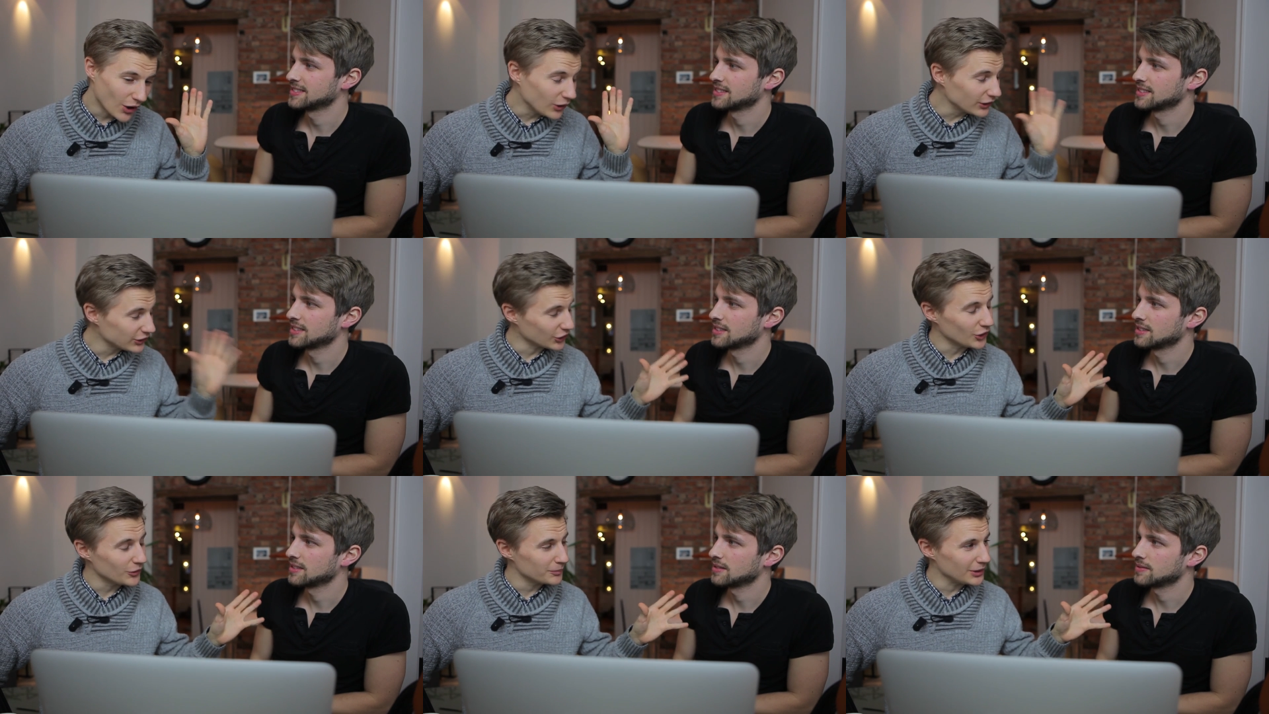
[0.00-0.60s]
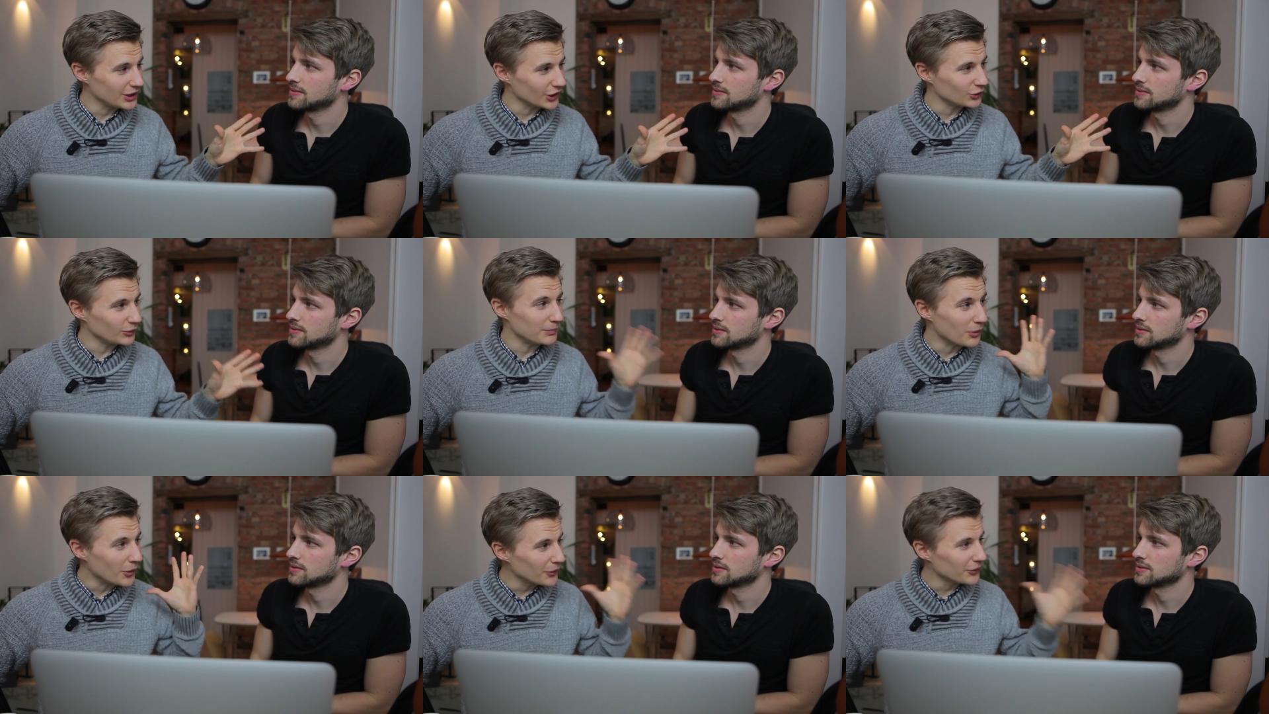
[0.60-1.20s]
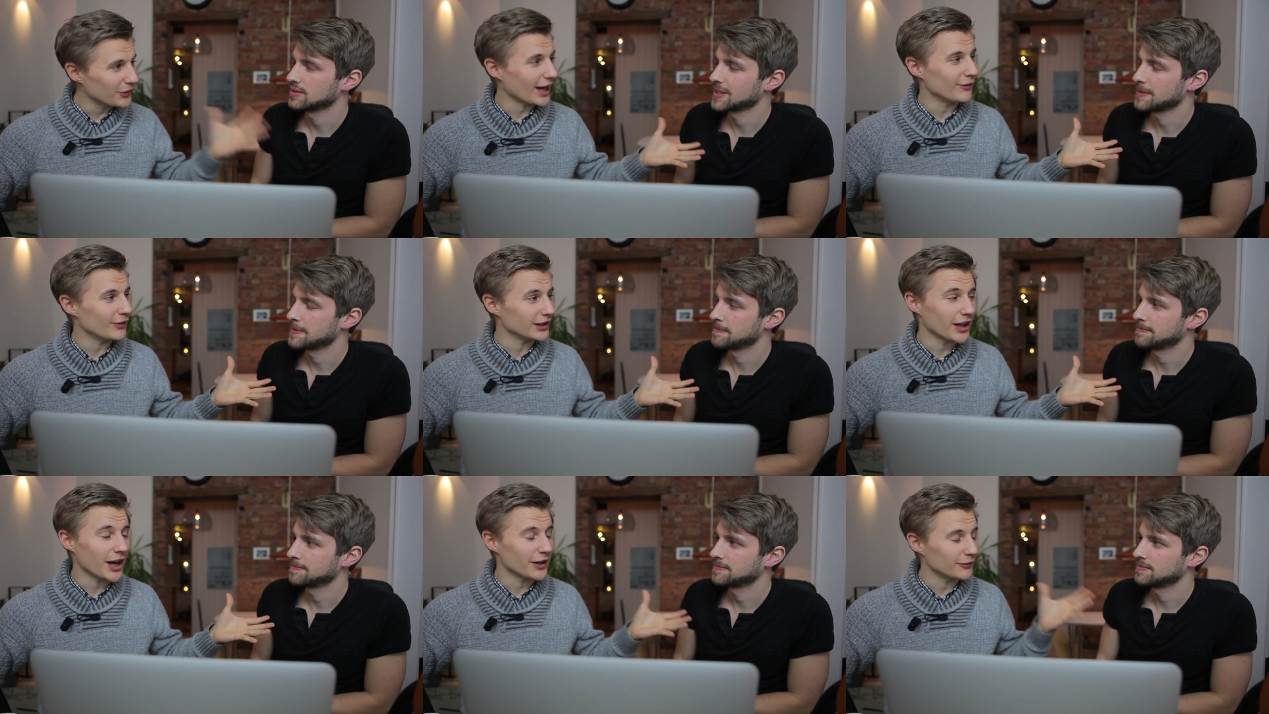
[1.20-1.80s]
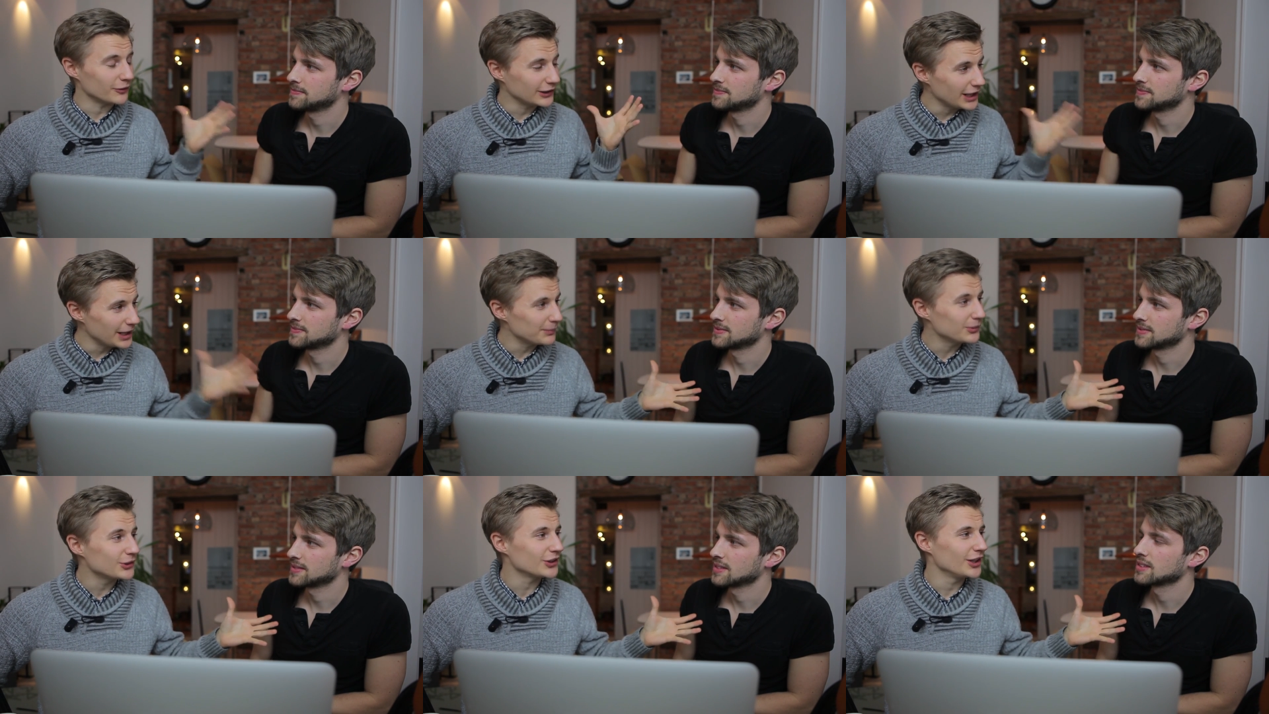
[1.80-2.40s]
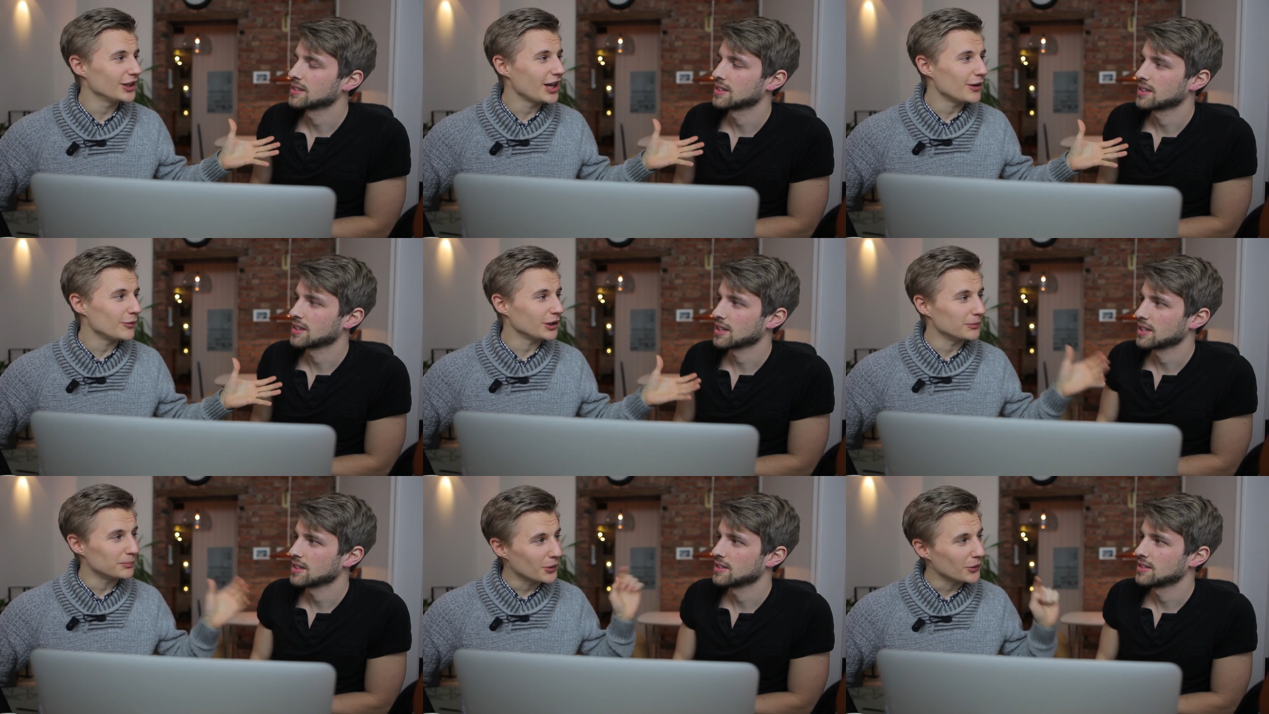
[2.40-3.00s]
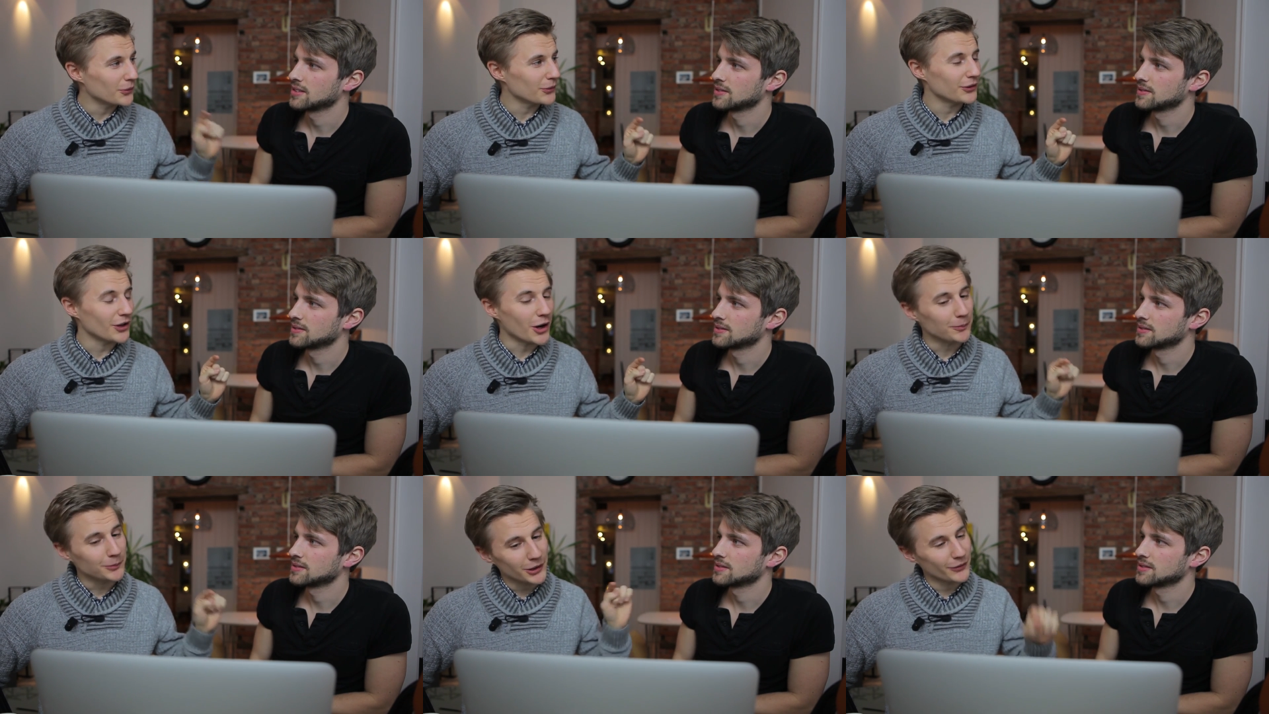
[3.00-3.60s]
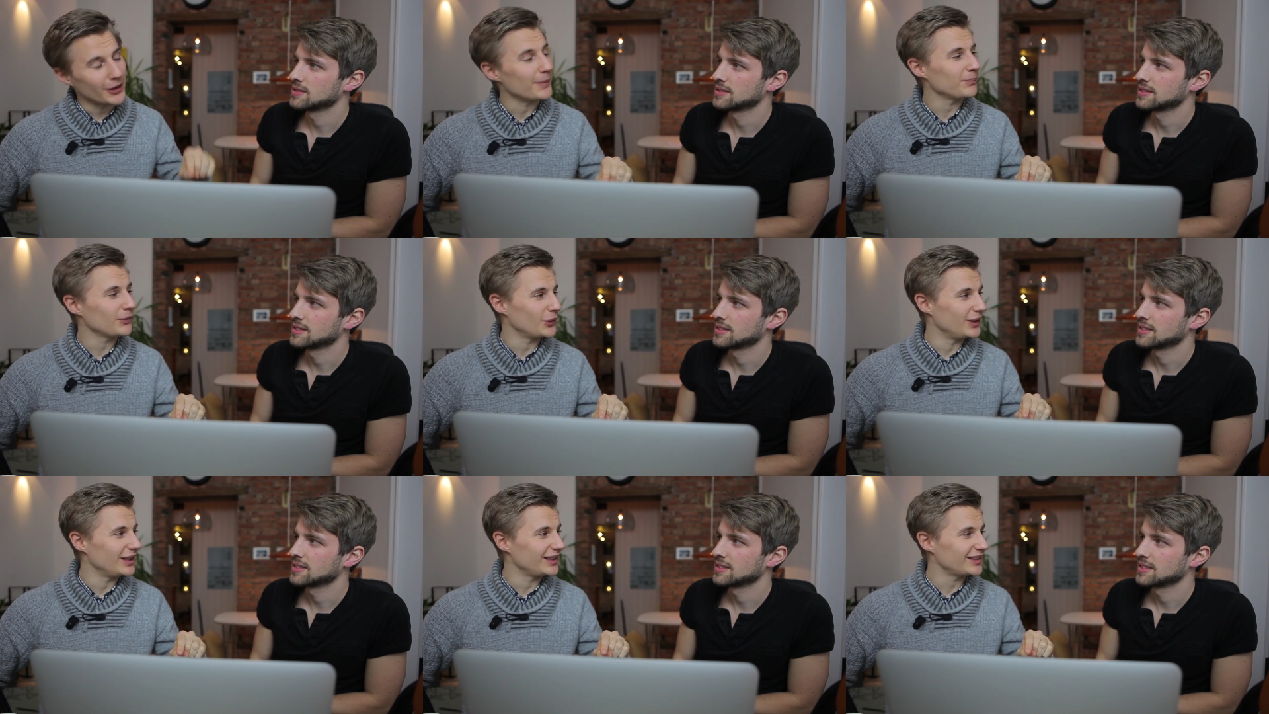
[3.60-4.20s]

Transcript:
Speaker 1: also, because we both have a lot of clips, we can both upload them to this